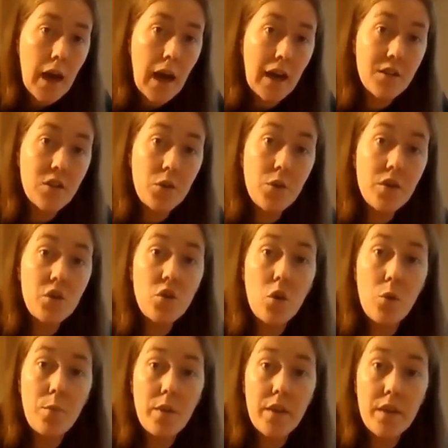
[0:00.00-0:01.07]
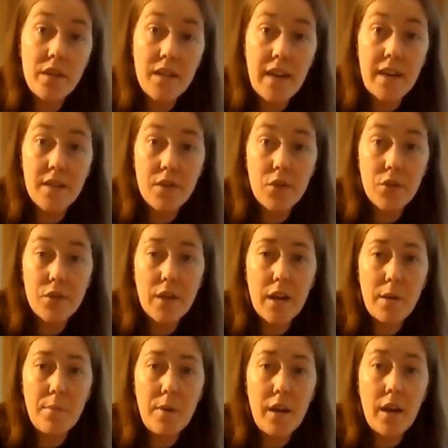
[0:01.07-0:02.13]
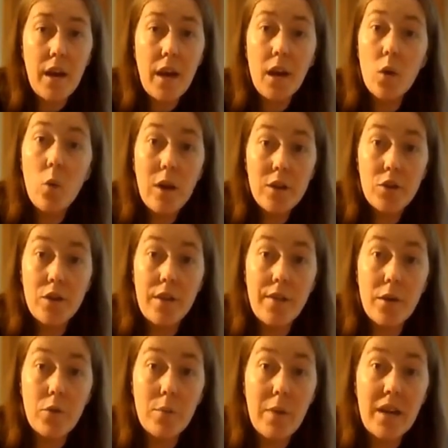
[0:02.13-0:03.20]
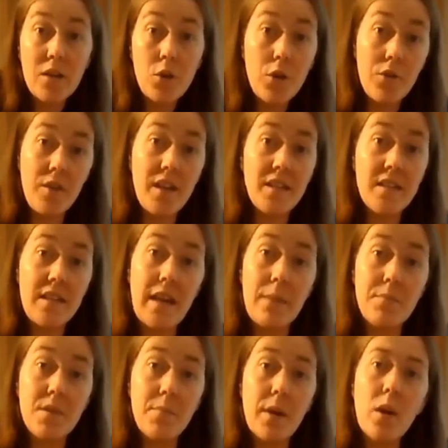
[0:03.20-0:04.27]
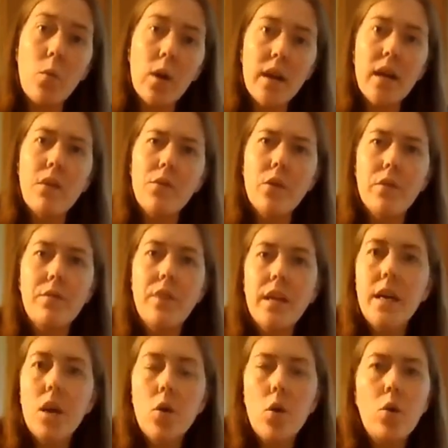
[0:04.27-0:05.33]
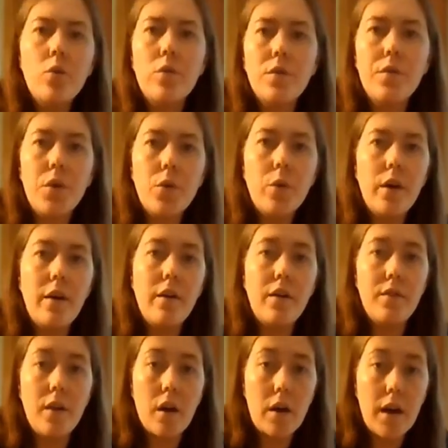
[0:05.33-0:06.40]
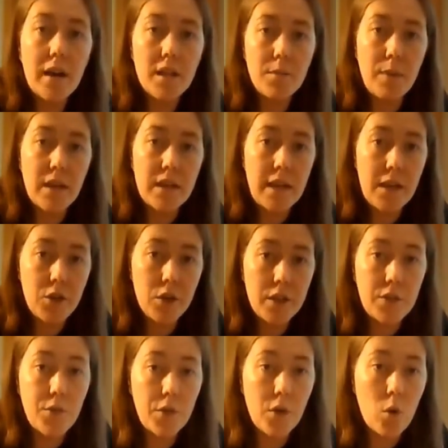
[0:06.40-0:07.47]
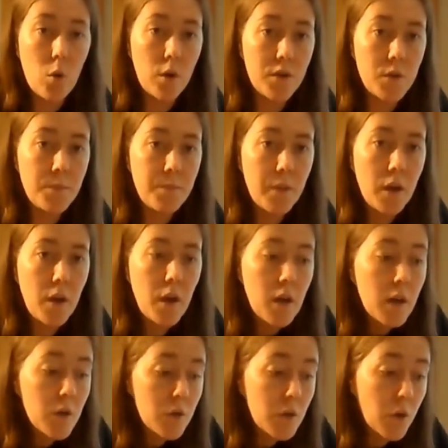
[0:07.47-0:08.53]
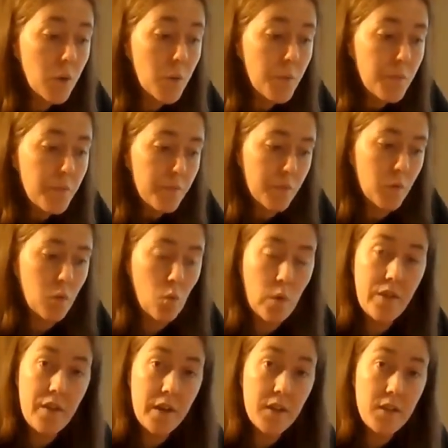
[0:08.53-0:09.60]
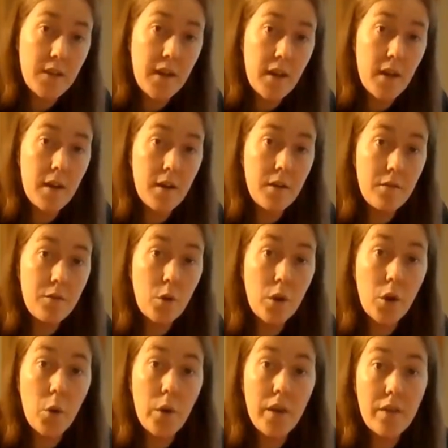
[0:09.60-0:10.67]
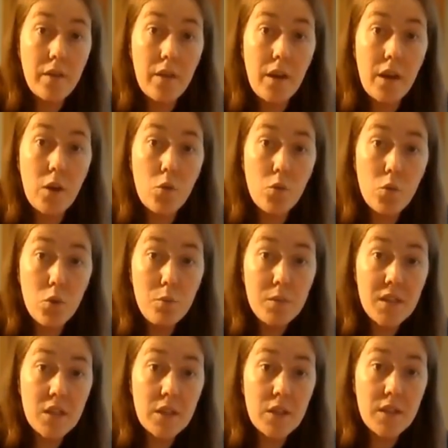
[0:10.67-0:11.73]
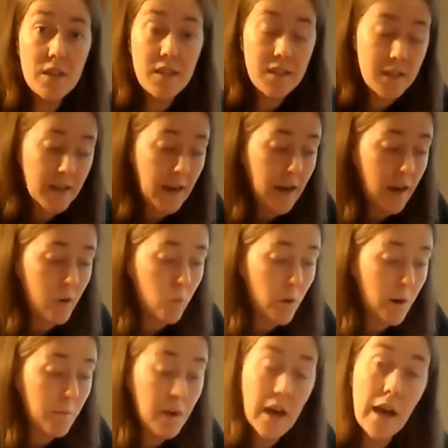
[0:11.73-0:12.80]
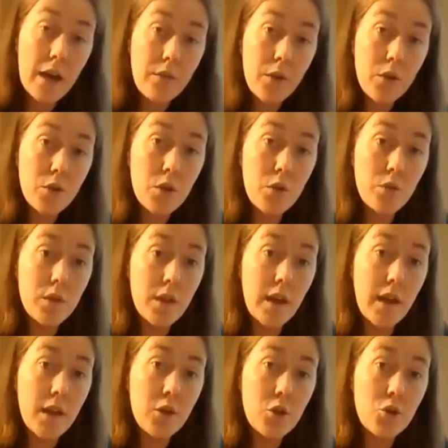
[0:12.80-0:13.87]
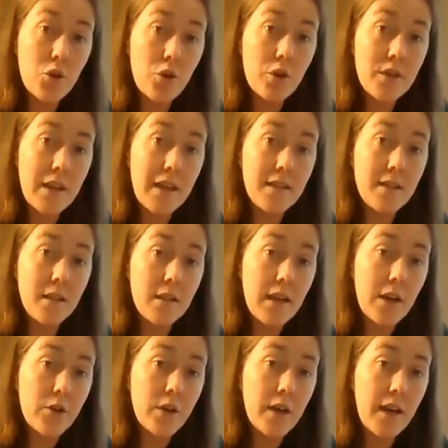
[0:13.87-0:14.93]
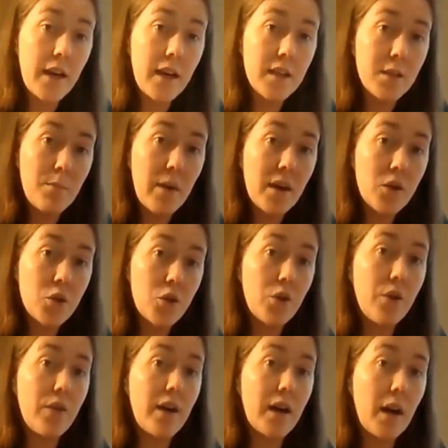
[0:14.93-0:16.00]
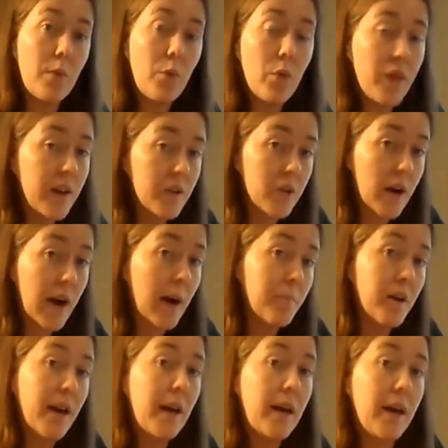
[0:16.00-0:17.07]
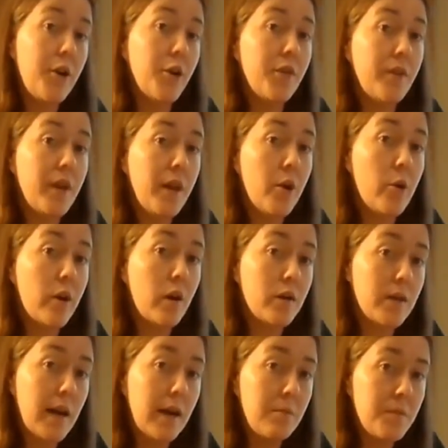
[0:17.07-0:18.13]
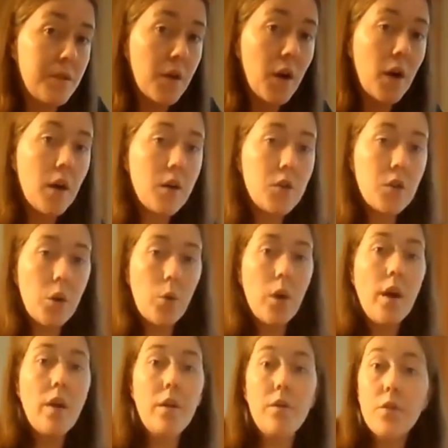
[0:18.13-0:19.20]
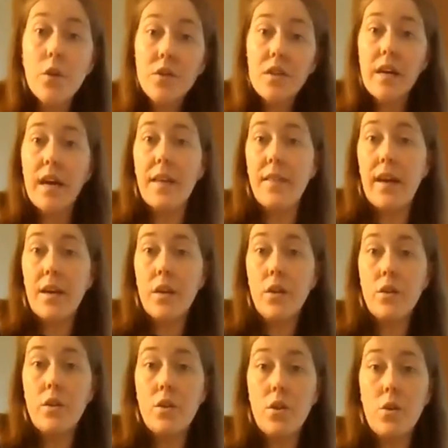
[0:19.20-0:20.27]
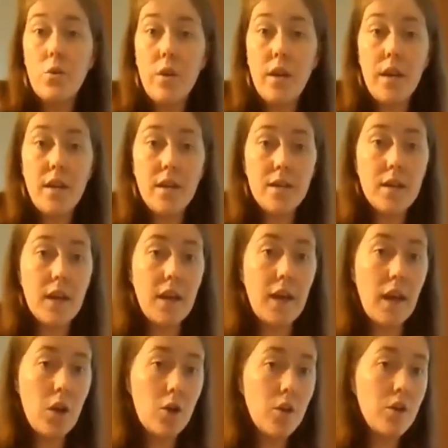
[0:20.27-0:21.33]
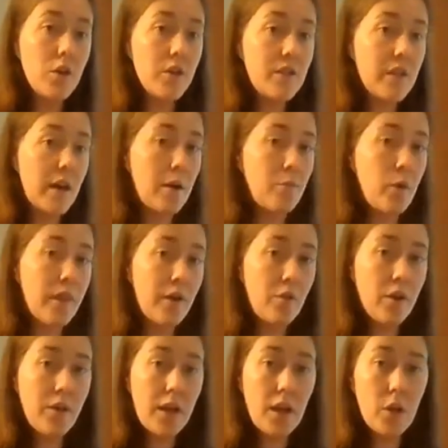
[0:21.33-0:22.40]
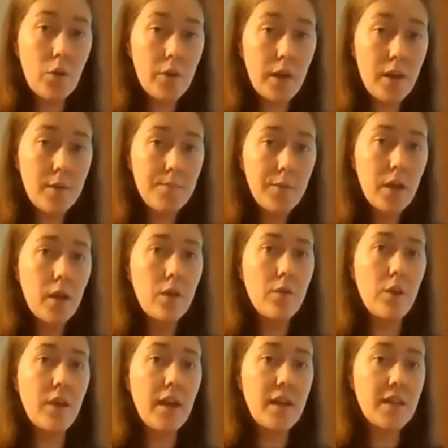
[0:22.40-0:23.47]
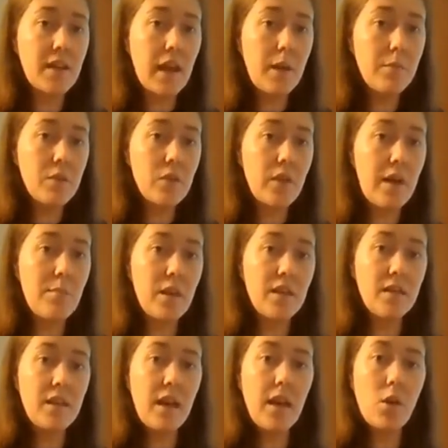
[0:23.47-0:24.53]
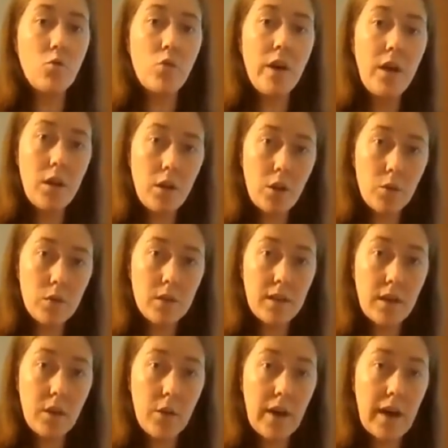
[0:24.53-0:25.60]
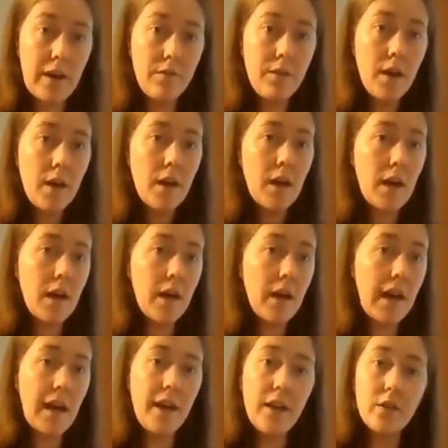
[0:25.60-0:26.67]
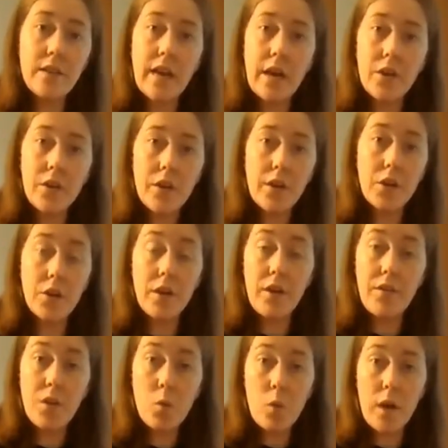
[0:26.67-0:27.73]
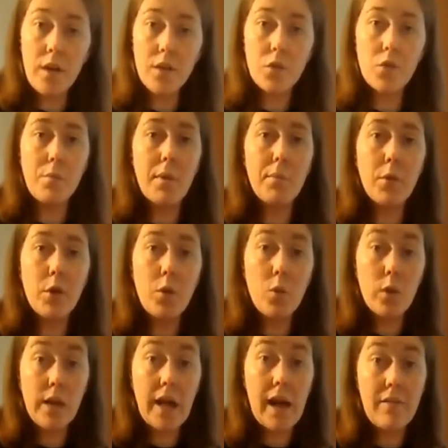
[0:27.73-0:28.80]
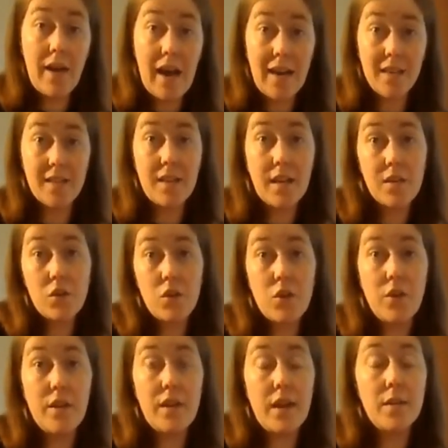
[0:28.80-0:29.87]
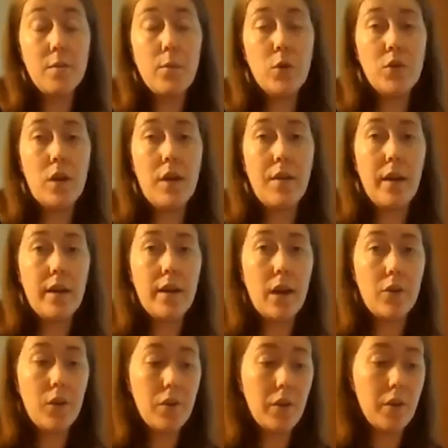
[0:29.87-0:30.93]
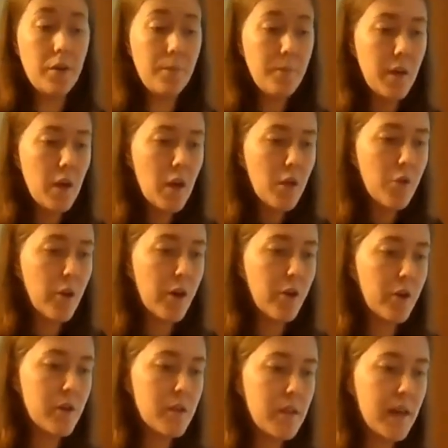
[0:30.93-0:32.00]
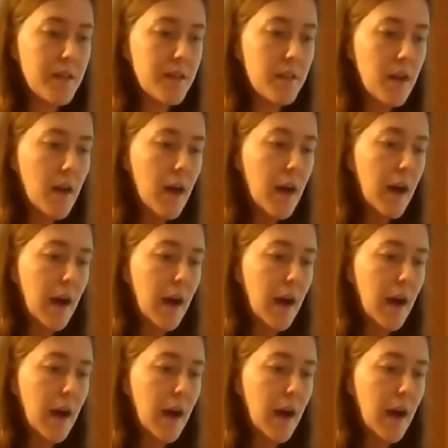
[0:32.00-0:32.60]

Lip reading: As soon as you open the test, there's going to be a question that reminds you of these steps, but I want to give you a video overview of our expectations for the course. So with us foregoing the room scan, what I'm going to have you do to ensure test integrity is make sure that a couple things are happening in your video at all times. So the first thing I'd like you to do is get your setup with everything you need for the exam. So that means any written notes that you have, a handheld calculator if you want. Remember, you will have access to the Desmos online calculator throughout your test.